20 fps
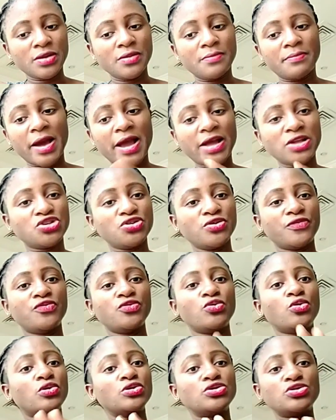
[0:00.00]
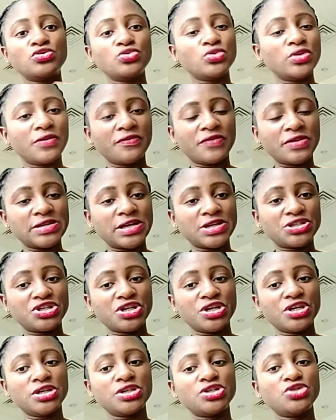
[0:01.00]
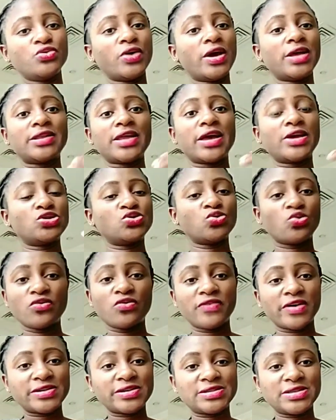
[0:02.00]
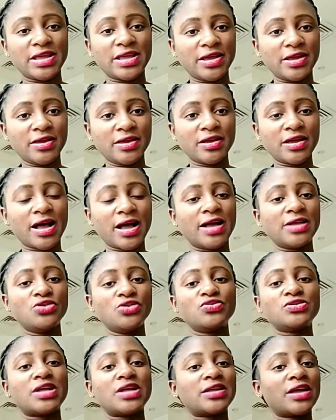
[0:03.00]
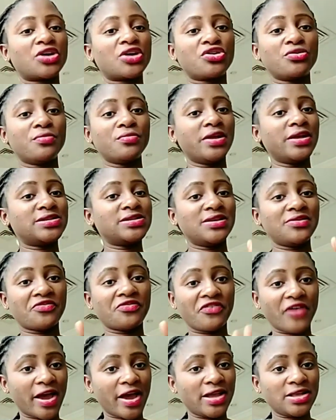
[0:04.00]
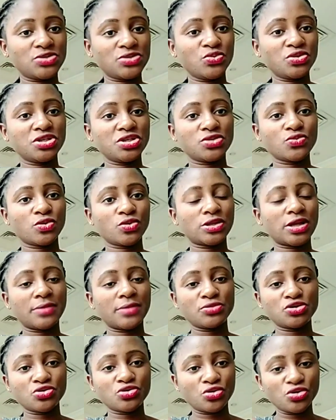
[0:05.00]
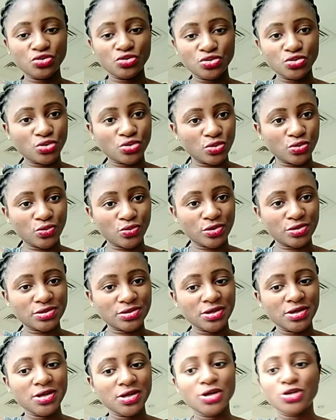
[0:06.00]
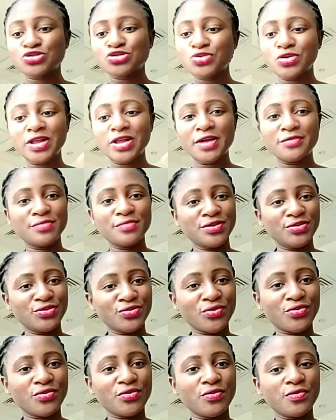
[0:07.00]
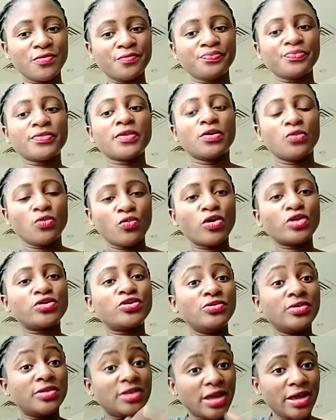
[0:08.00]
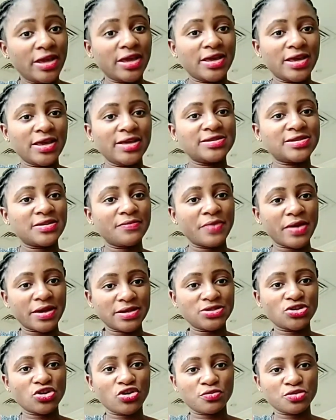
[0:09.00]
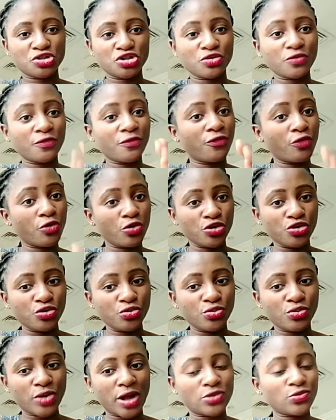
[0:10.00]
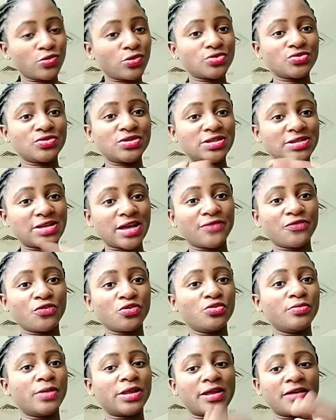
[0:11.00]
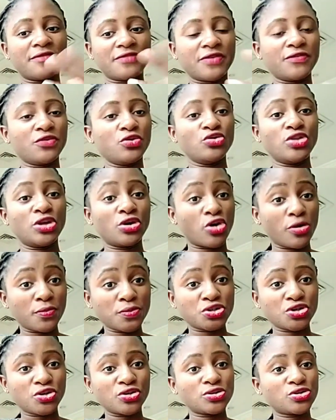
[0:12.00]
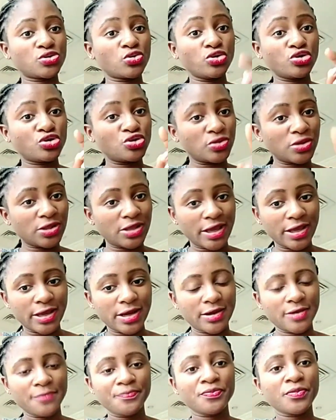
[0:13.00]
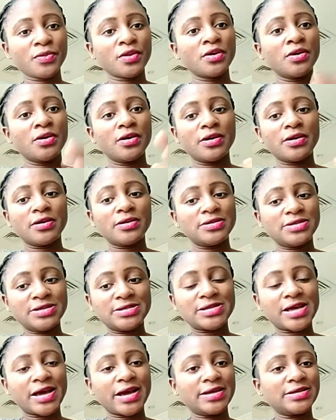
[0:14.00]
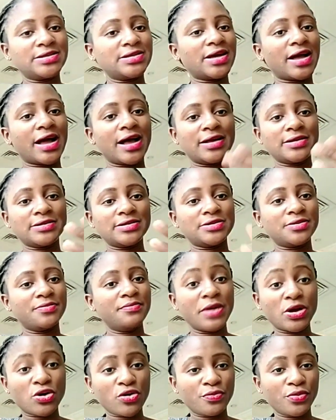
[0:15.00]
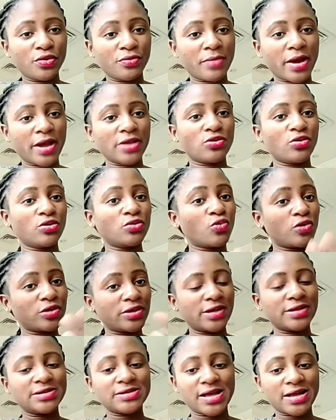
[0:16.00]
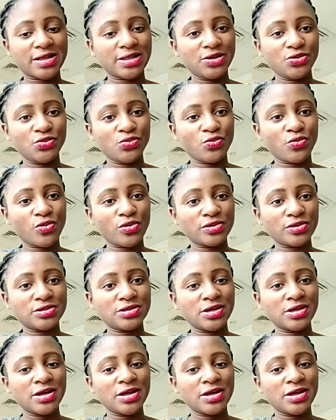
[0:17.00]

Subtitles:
Mind you, if you don't do the visa change, you enter into overstay and you start accumulating fines, which is what I'm sure you do not want. So let me know what you think is the best option for you. I don't want to decide for you, but I've given you the options, so you should decide and make up your mind on what exactly you want.